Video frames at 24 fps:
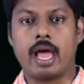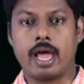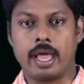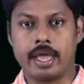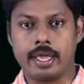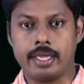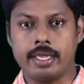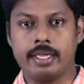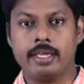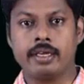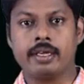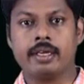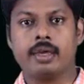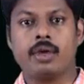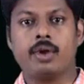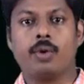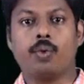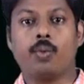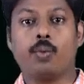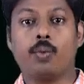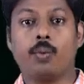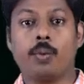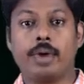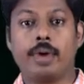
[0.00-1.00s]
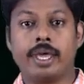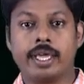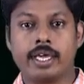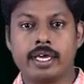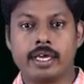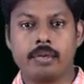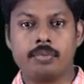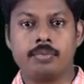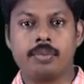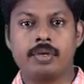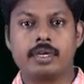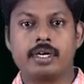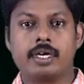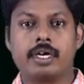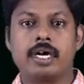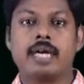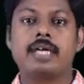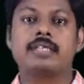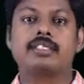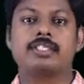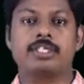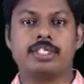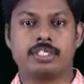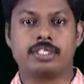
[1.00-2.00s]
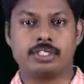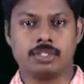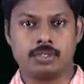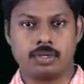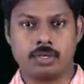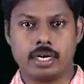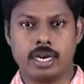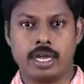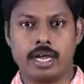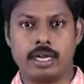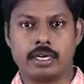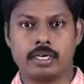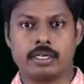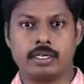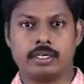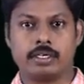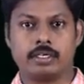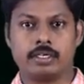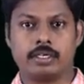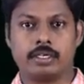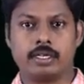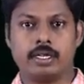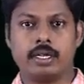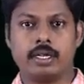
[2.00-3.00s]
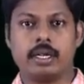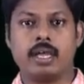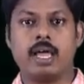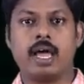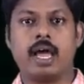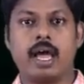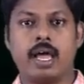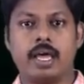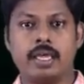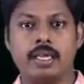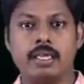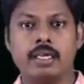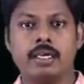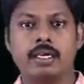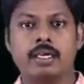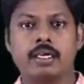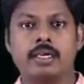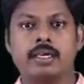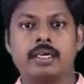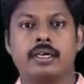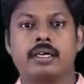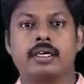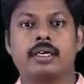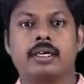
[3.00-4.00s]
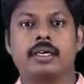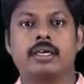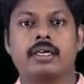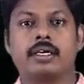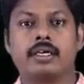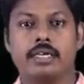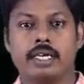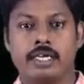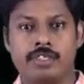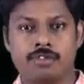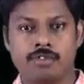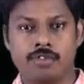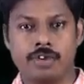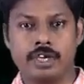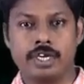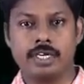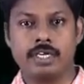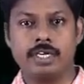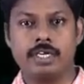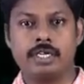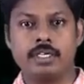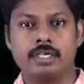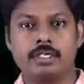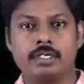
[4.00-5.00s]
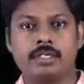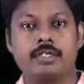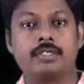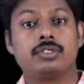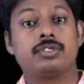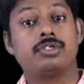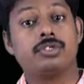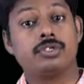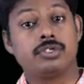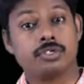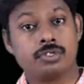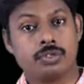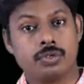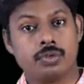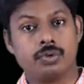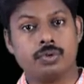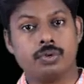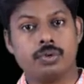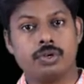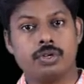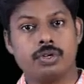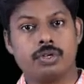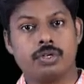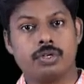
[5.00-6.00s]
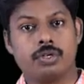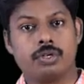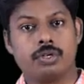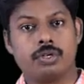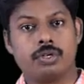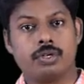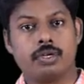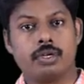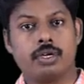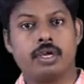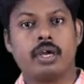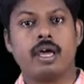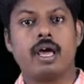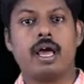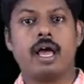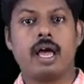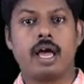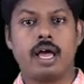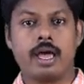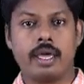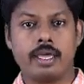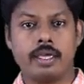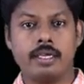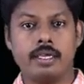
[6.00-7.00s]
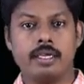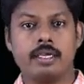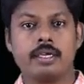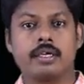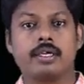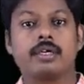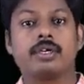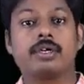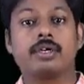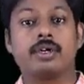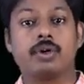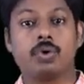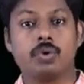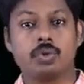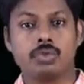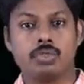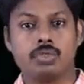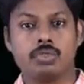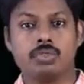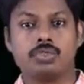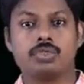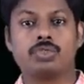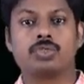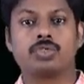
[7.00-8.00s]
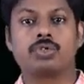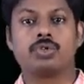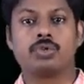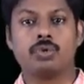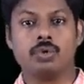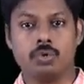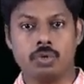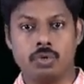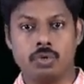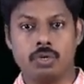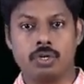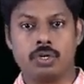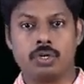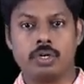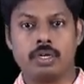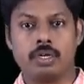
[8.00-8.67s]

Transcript: I wake up at 6 o'clock. I get ready to school. I go to school.